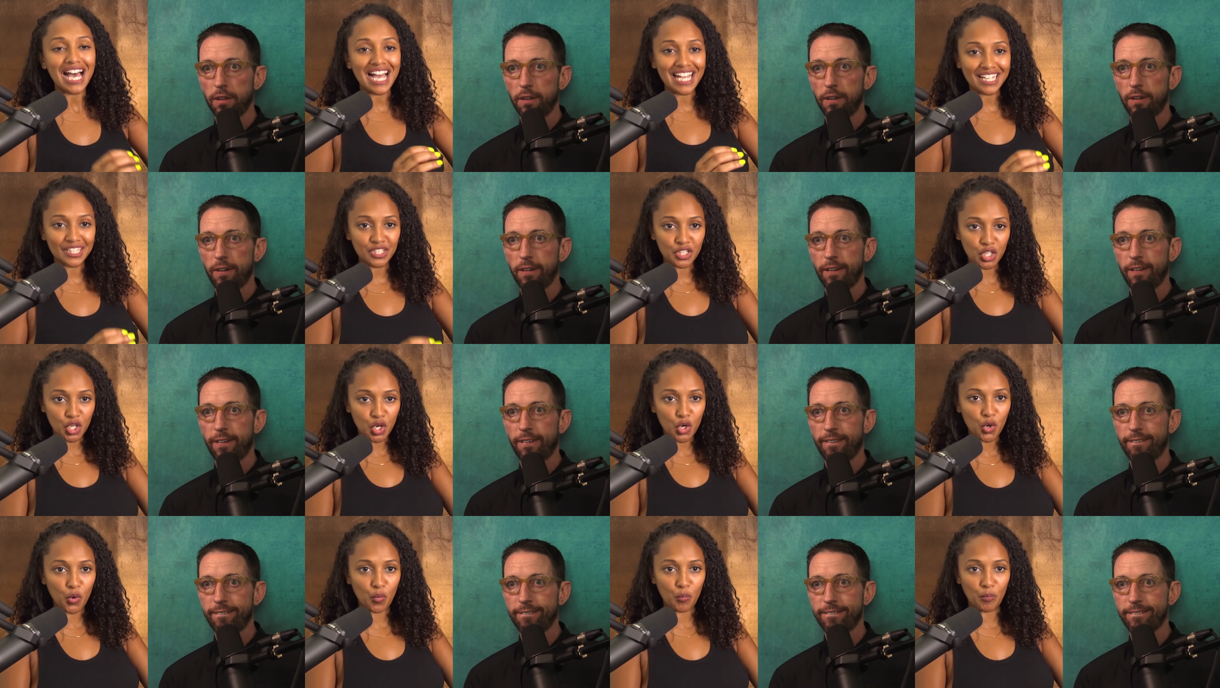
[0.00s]
Speaker 1: I
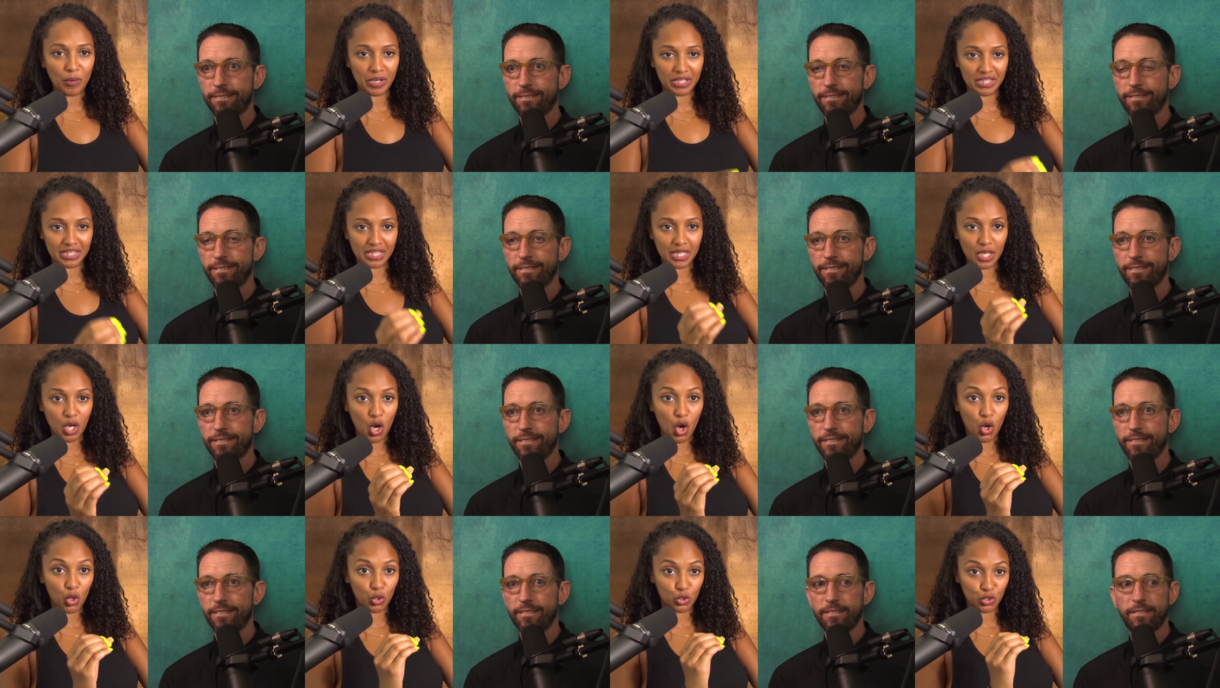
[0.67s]
know,
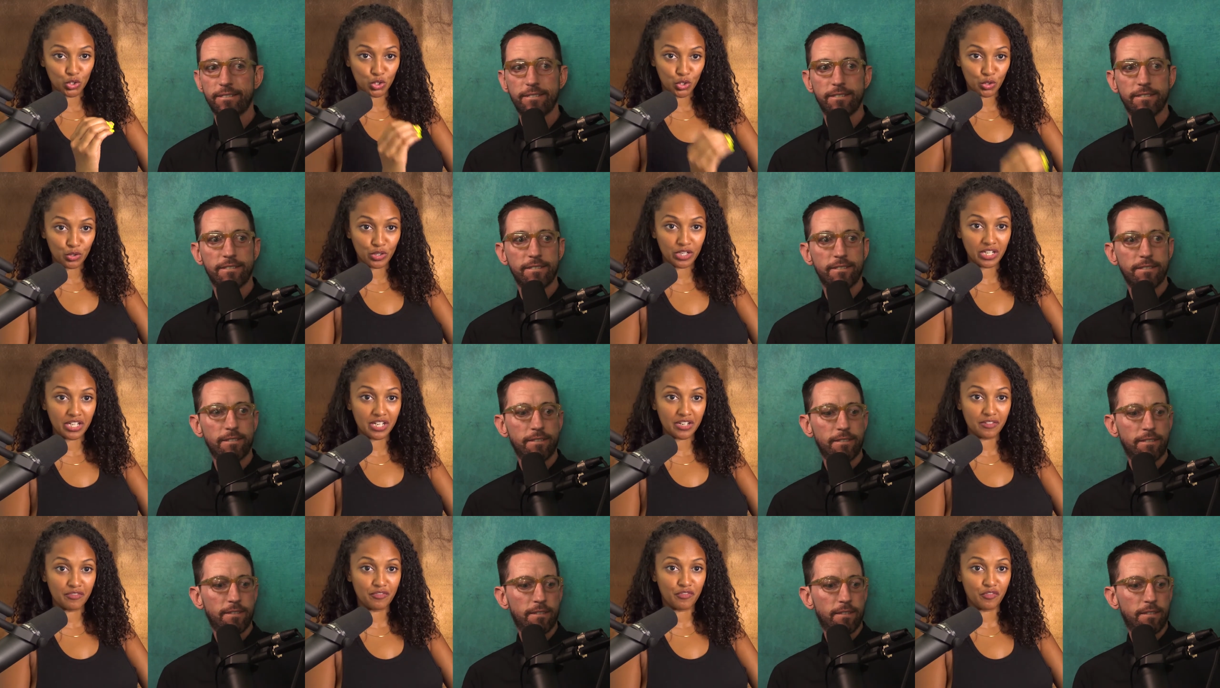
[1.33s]
but the
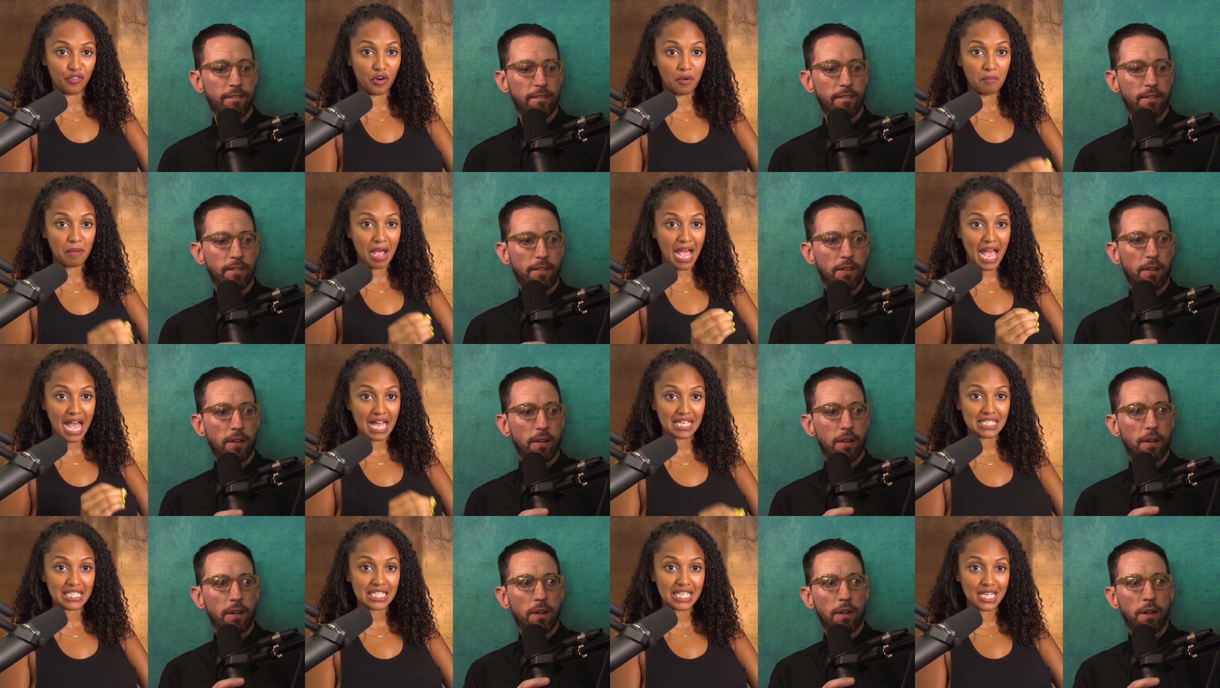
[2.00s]
alternative from
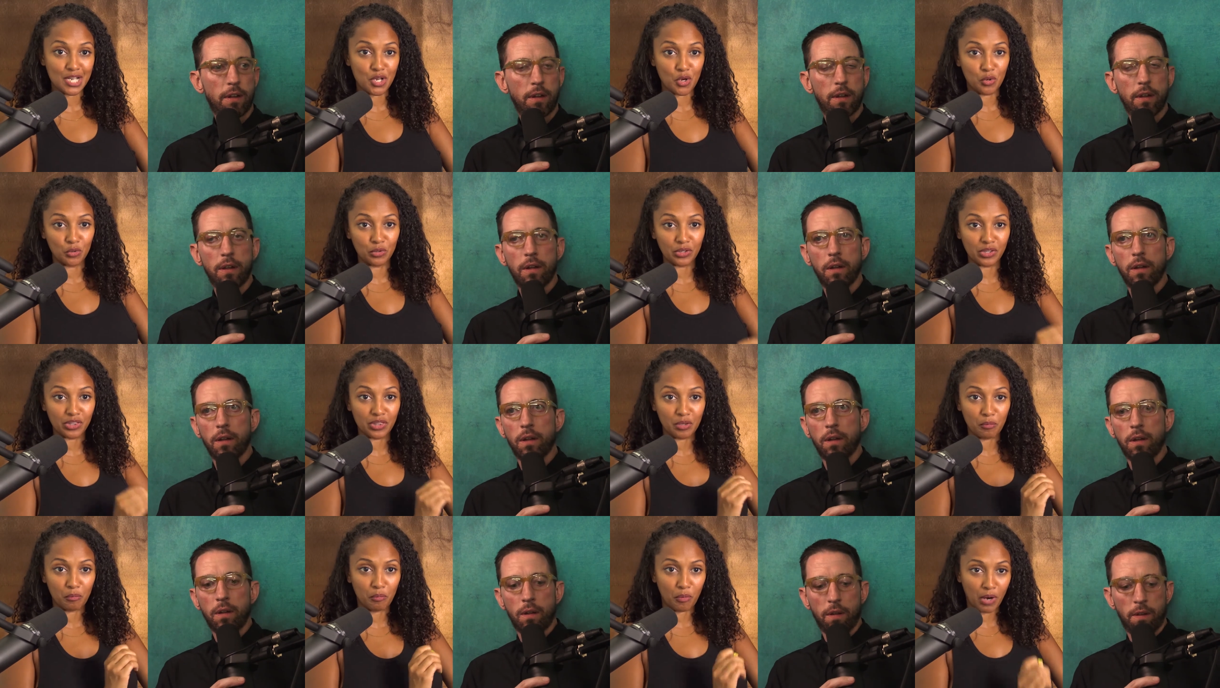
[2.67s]
asking
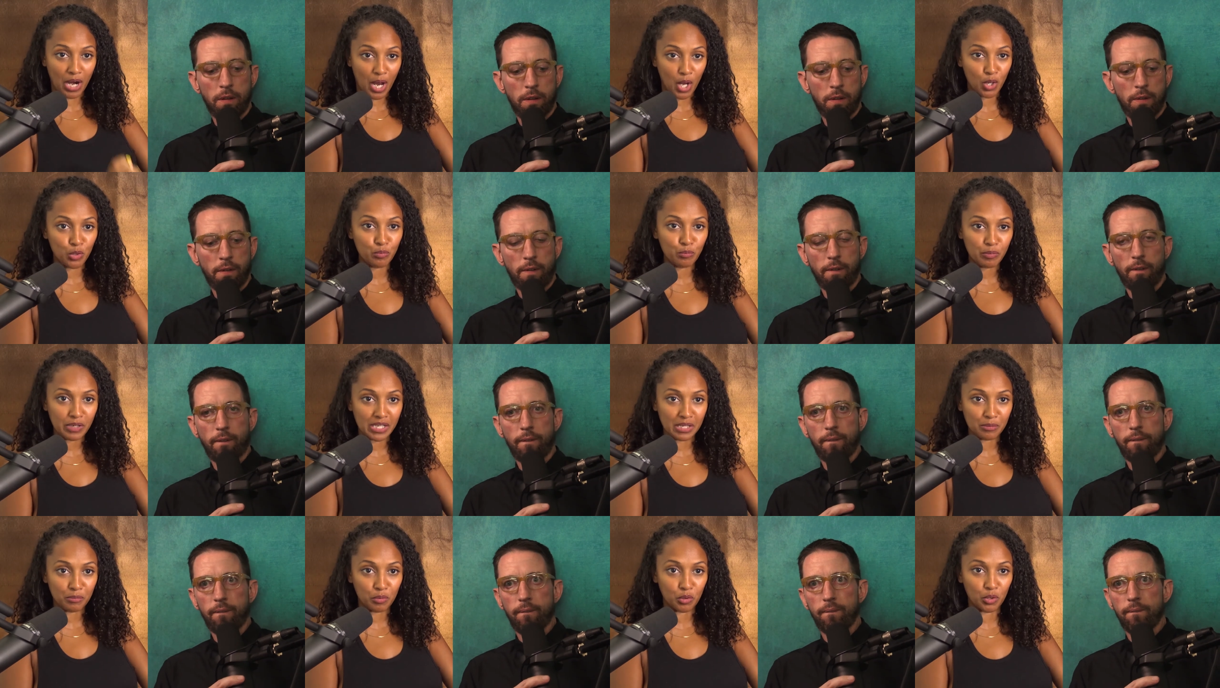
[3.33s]
only the
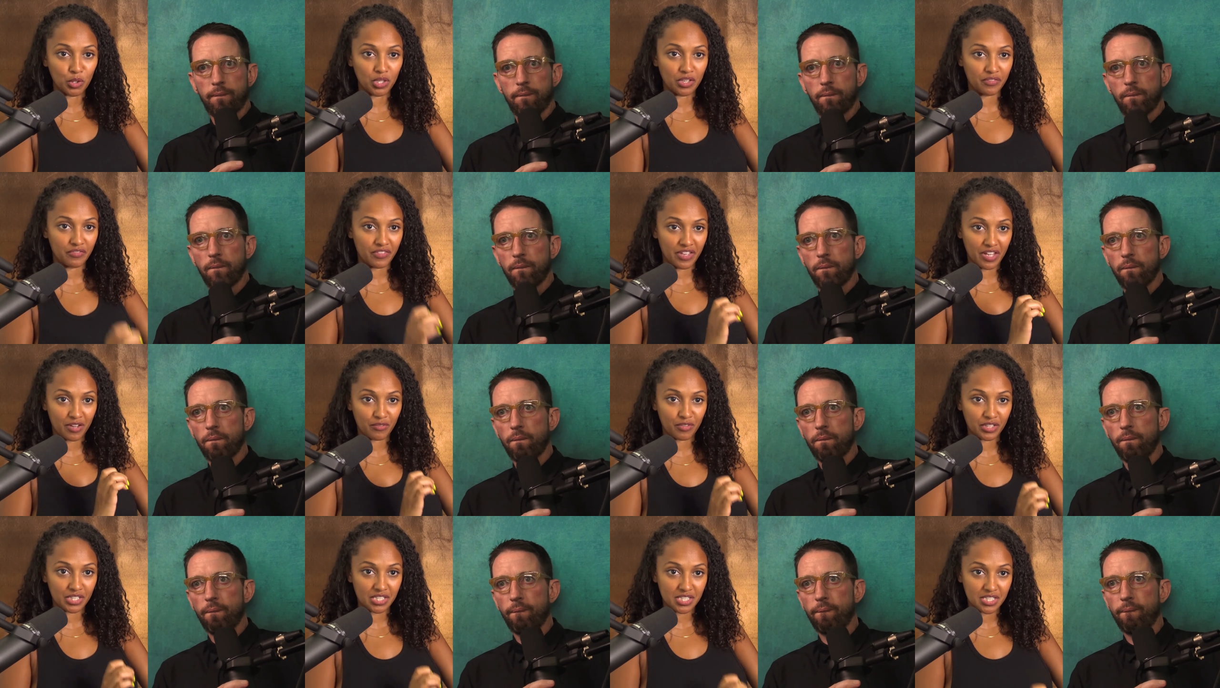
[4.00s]
brown people if
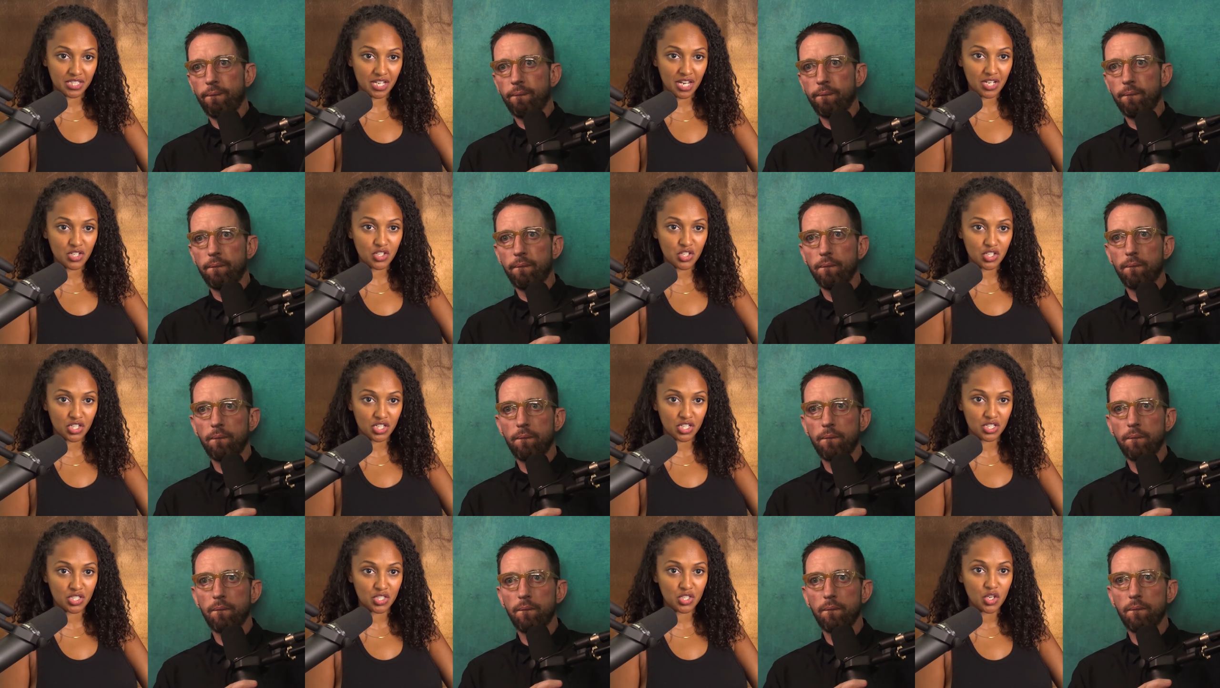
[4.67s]
they have
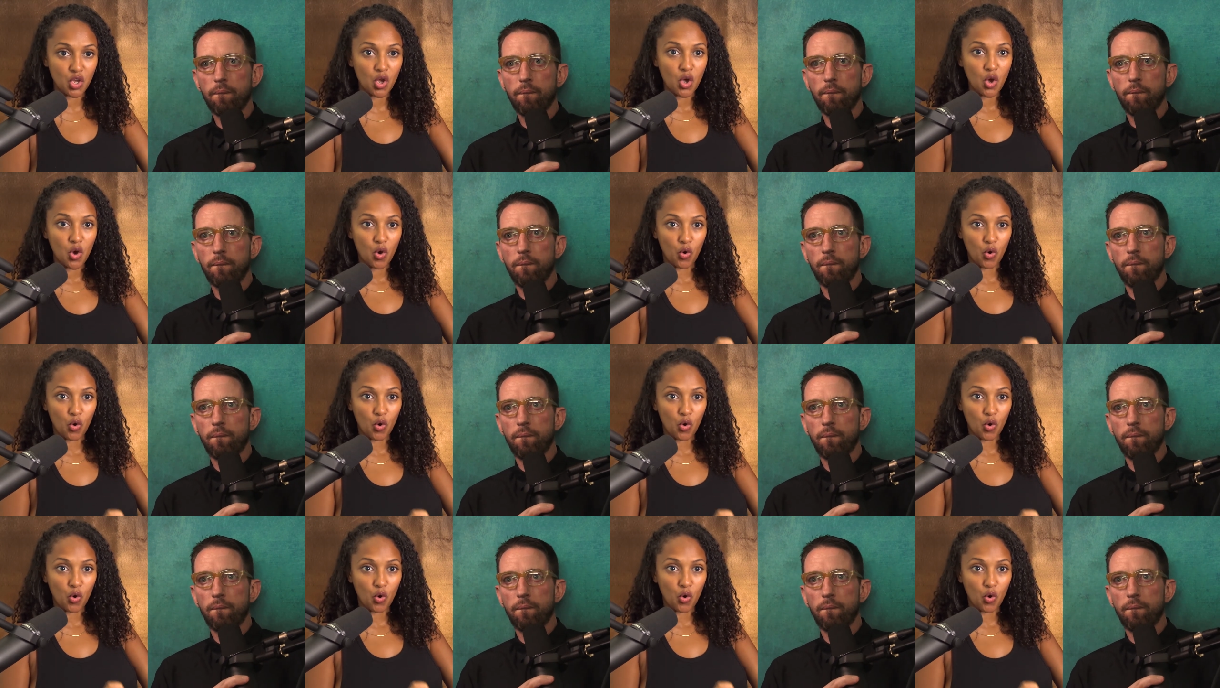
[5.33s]
extensions